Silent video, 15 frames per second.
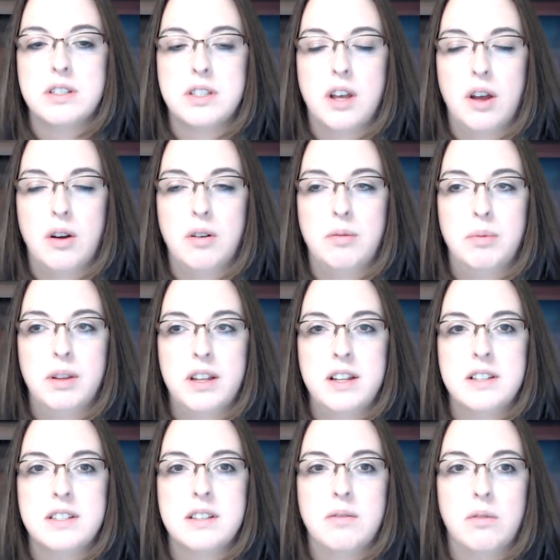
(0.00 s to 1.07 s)
So
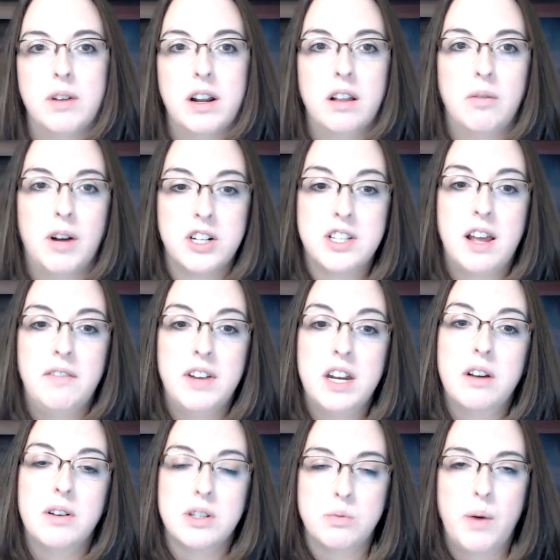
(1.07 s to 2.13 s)
please watch that
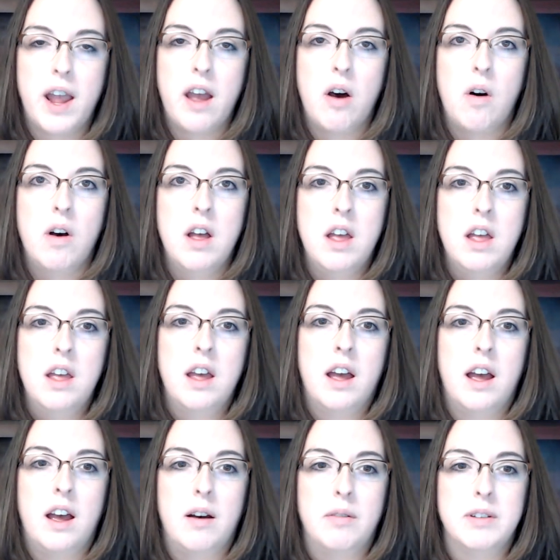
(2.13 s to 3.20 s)
video as well
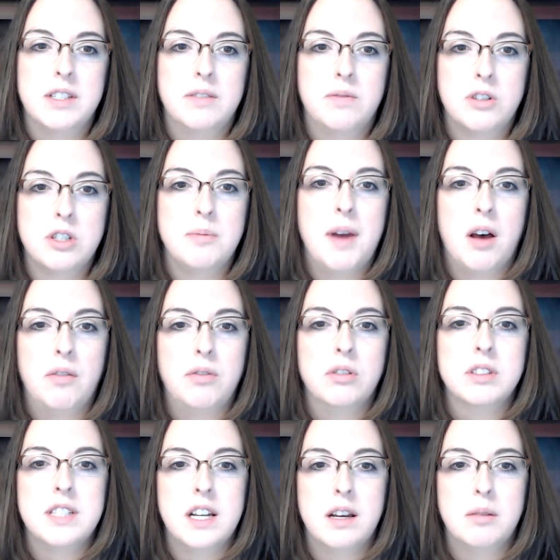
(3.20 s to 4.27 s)
for some
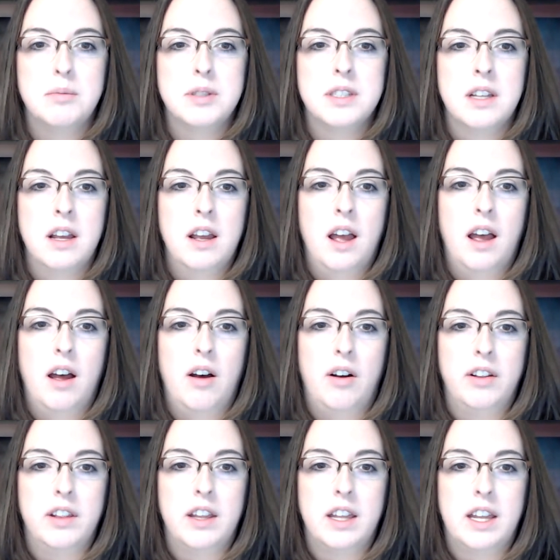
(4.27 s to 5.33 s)
helpful tips
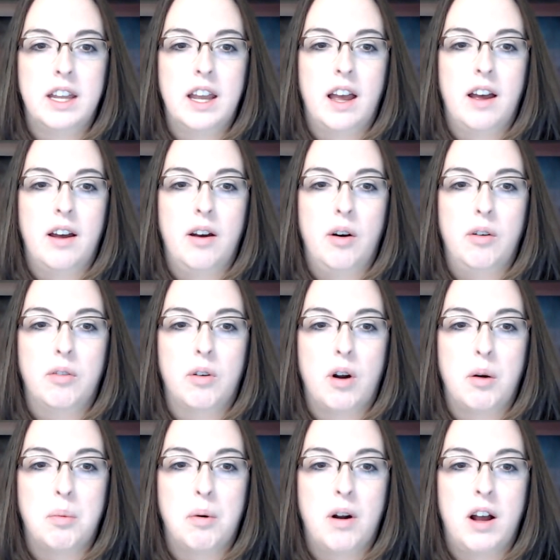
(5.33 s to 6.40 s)
on the
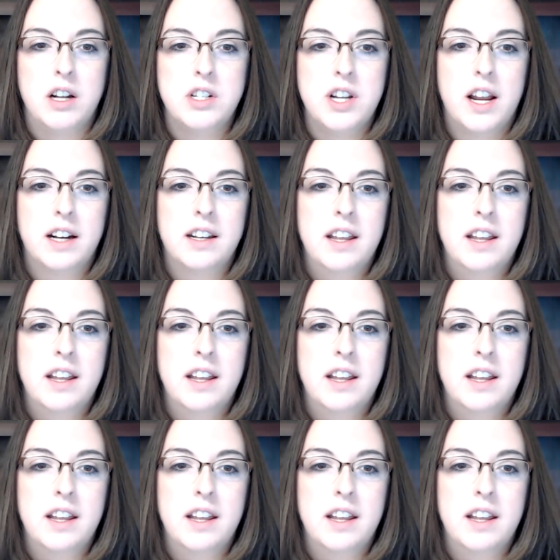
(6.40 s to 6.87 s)
overall project.